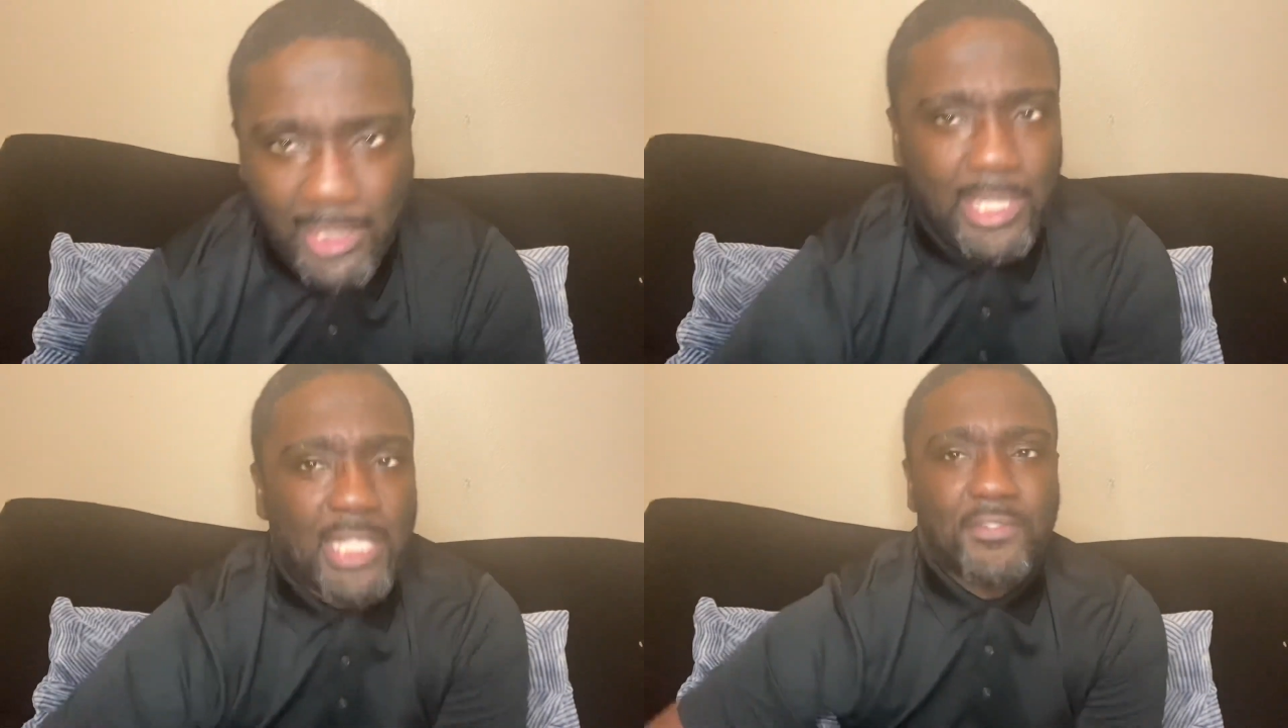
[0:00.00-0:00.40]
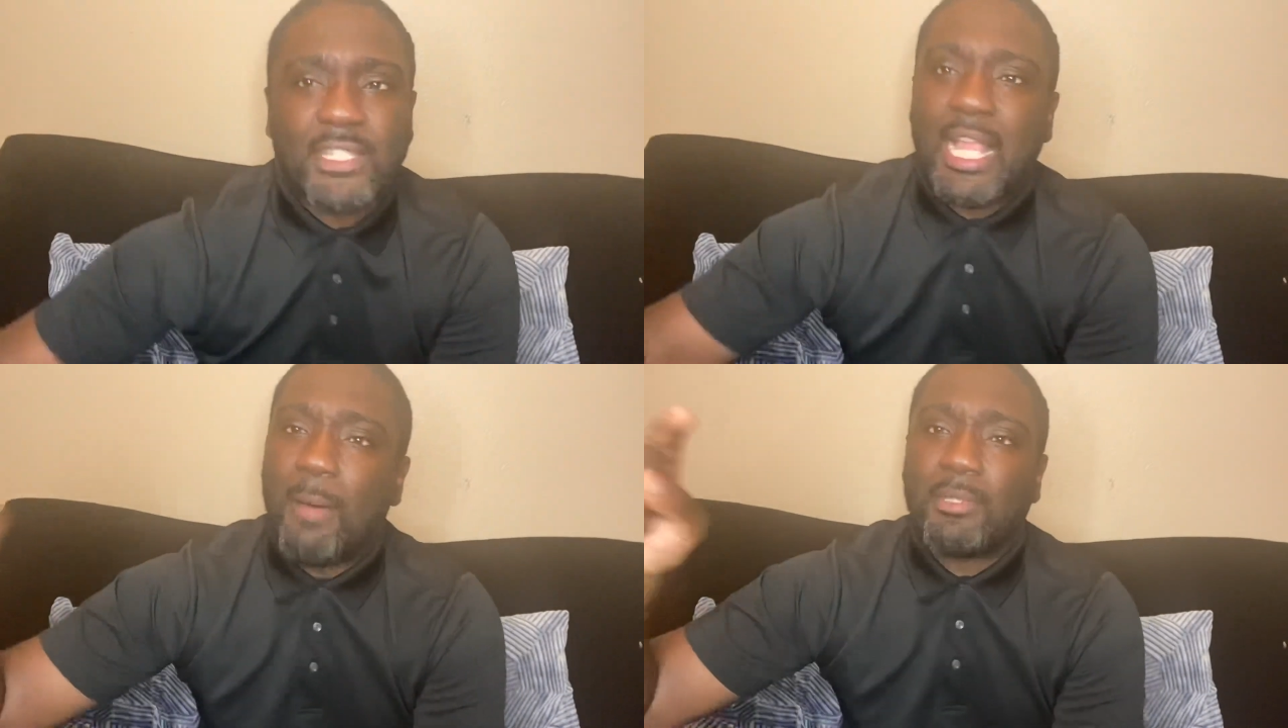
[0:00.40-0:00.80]
It's
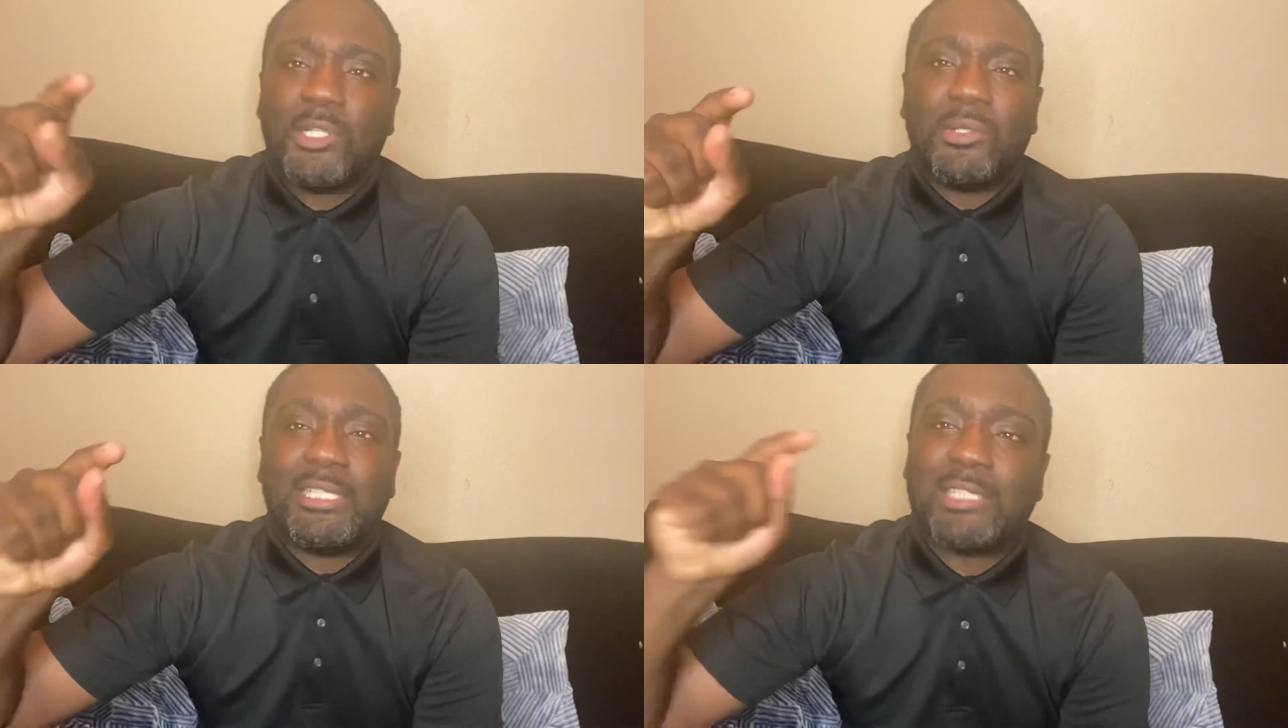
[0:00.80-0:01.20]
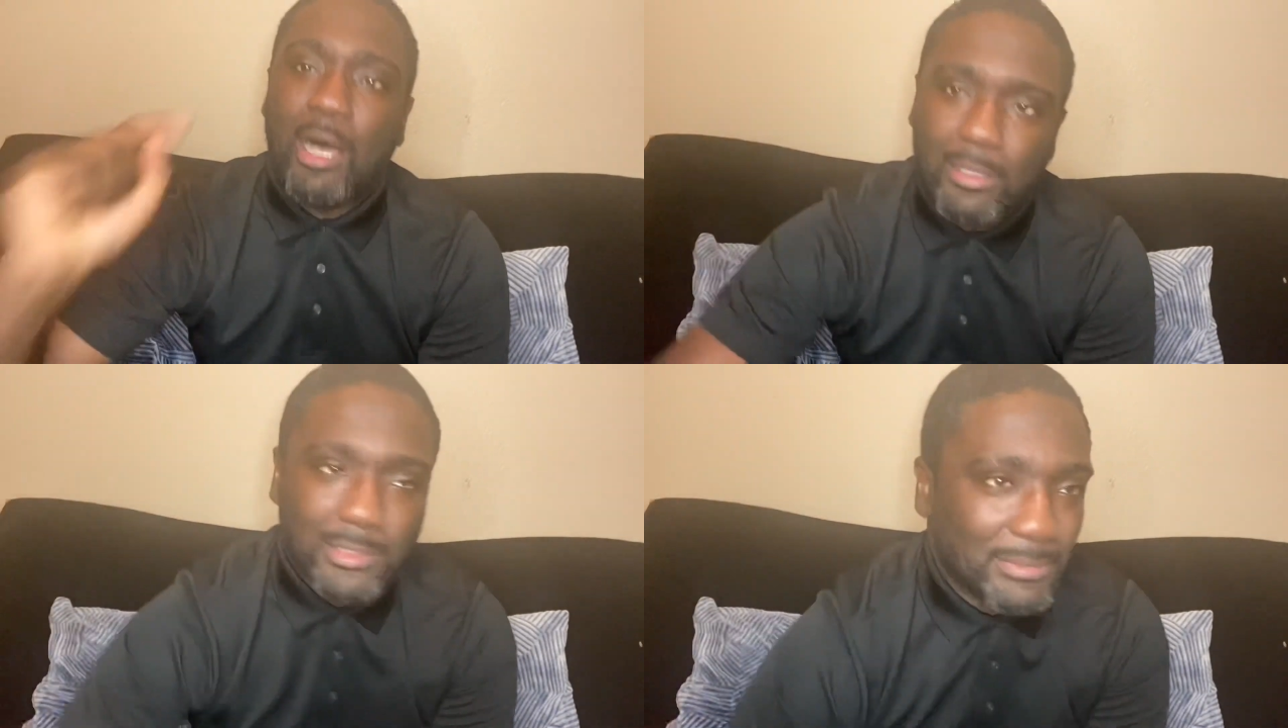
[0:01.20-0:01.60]
phenomenal. It's
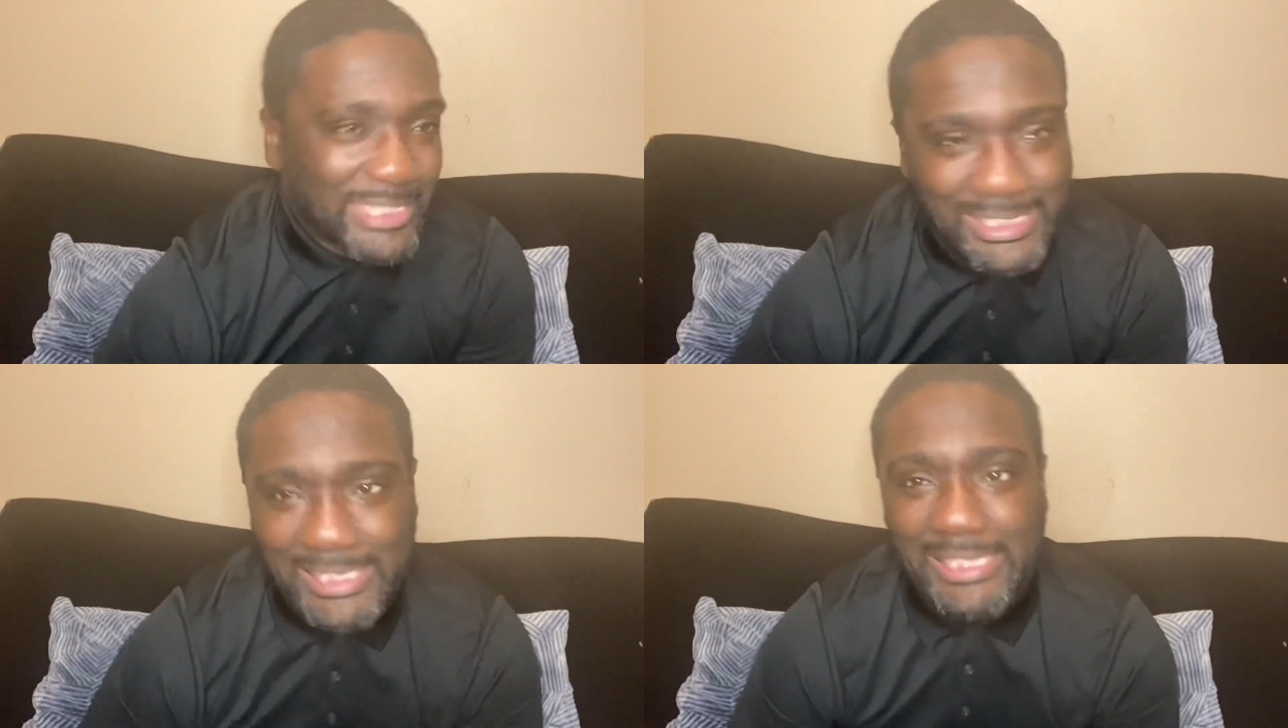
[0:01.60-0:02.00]
awesome. ET